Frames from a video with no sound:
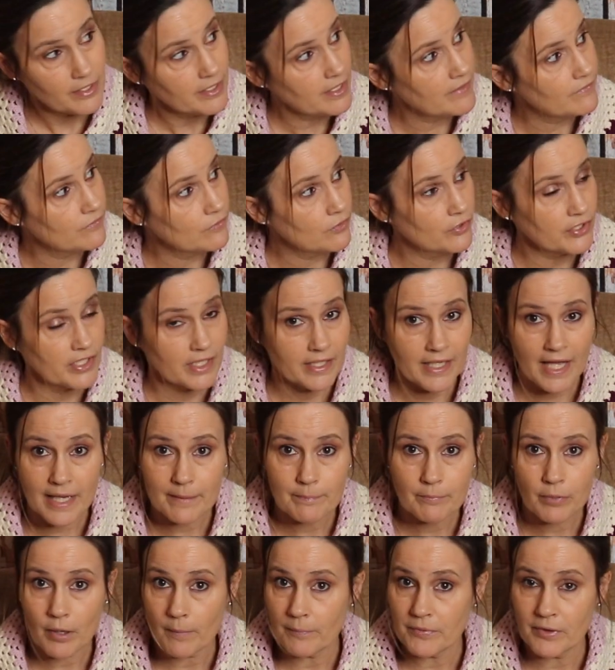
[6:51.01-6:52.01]
even though you can
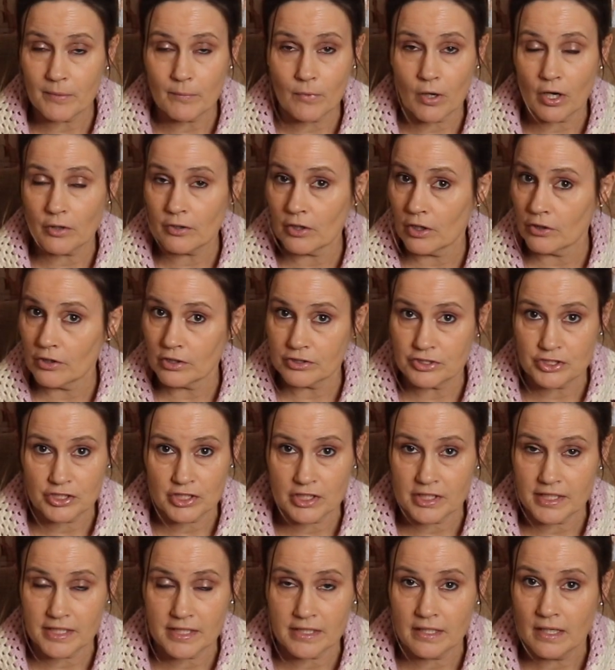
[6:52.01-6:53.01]
pop them on a
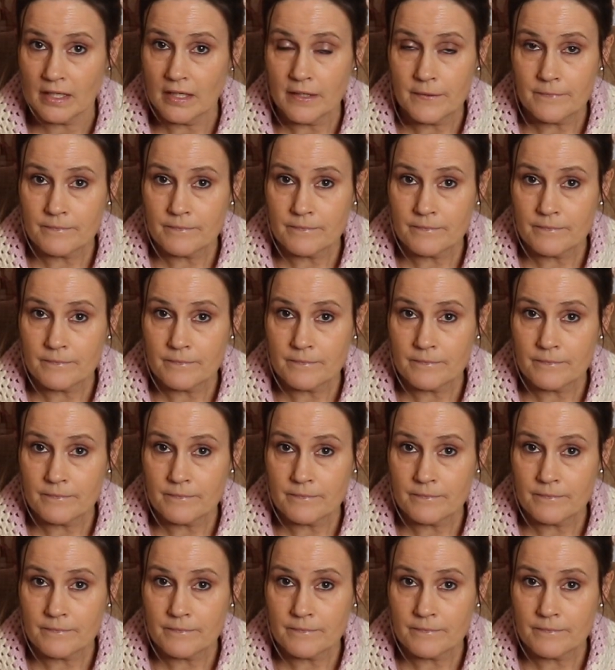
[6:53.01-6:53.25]
chilly